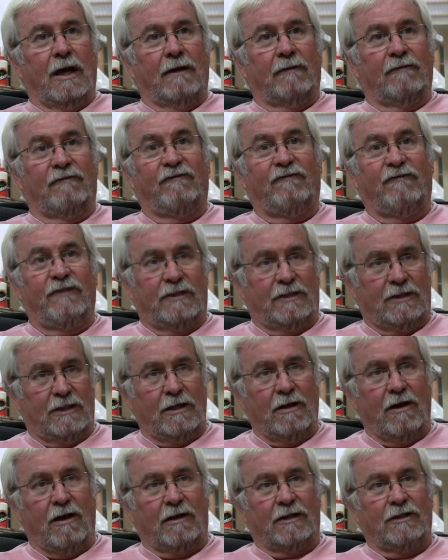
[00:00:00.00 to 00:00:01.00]

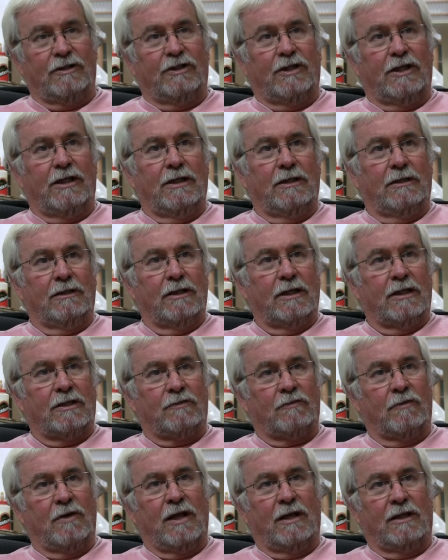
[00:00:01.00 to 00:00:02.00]
physiology,
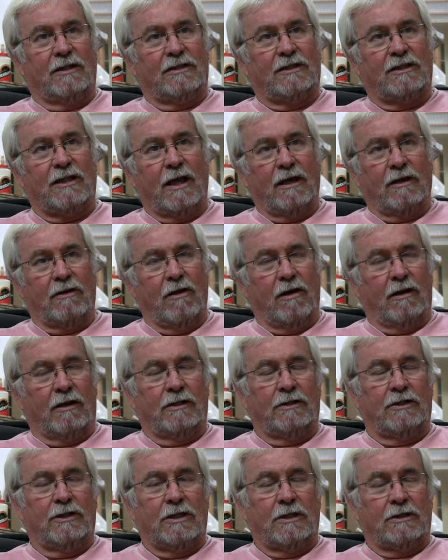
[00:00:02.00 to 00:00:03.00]
as well as
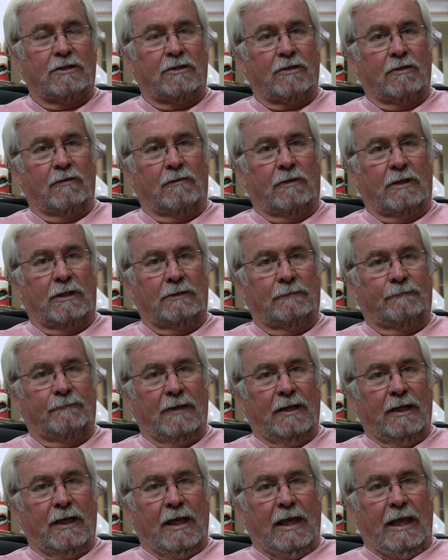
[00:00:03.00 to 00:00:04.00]
psychology and so on.
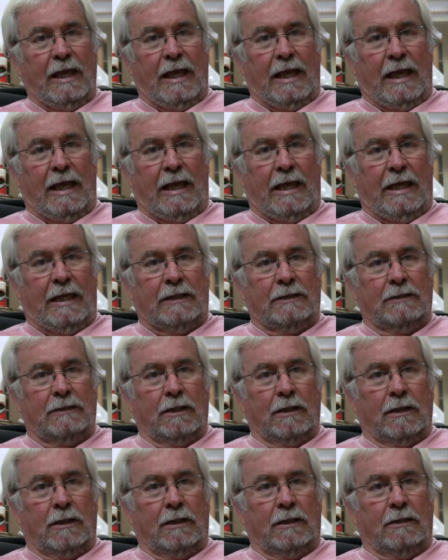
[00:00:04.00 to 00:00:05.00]
And
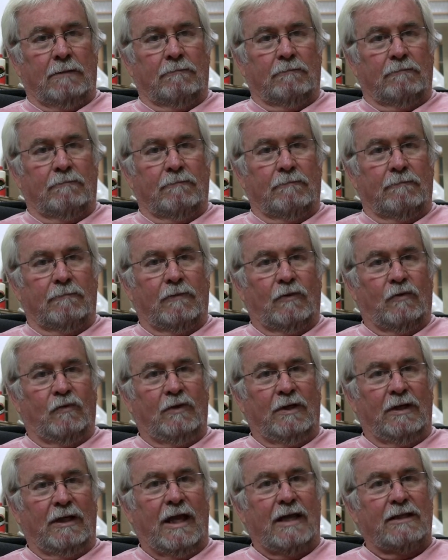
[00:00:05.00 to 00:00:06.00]

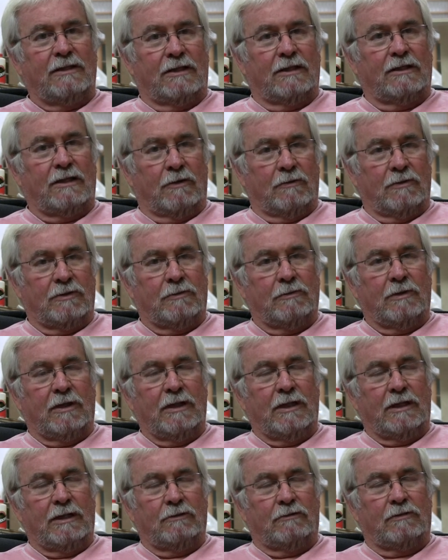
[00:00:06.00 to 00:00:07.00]
realized that there was
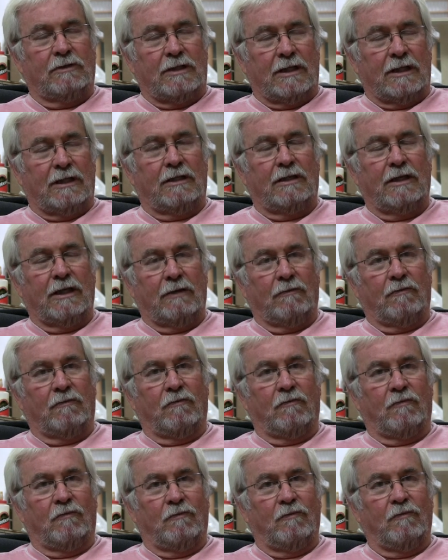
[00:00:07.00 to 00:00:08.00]
really an interesting
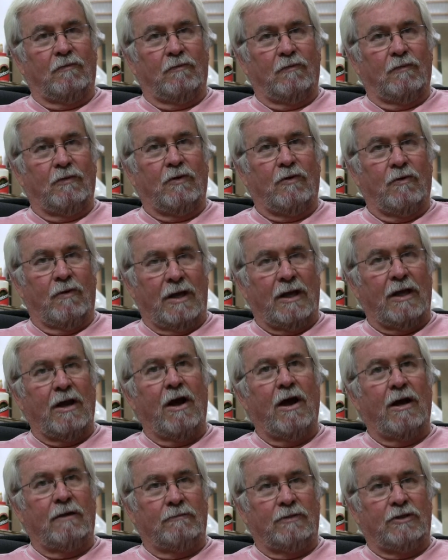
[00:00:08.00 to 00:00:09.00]
thing going
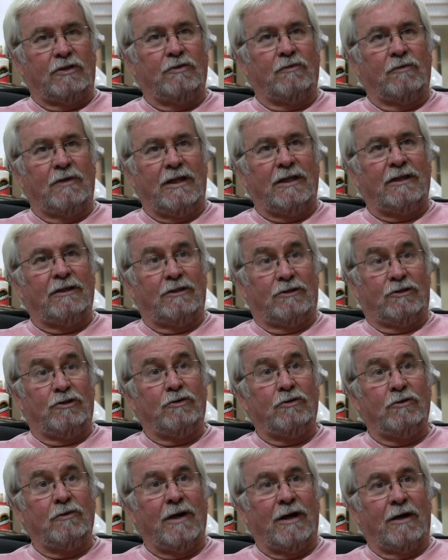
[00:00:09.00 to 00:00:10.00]
on between the
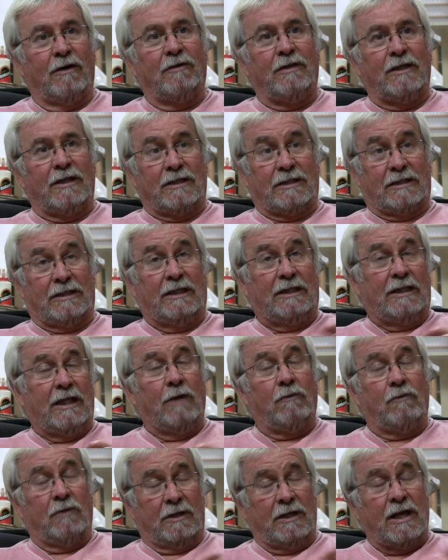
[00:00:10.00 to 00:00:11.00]
two areas, that
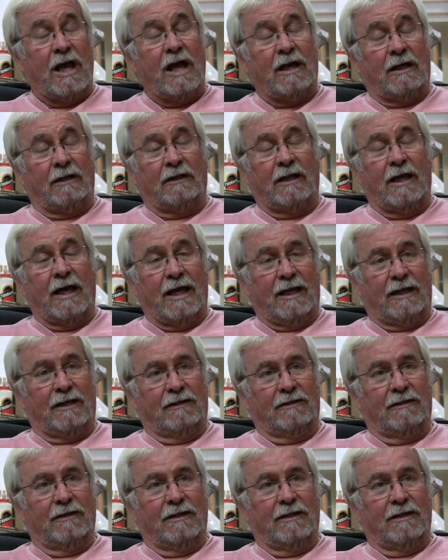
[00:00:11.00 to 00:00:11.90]
they were not alike.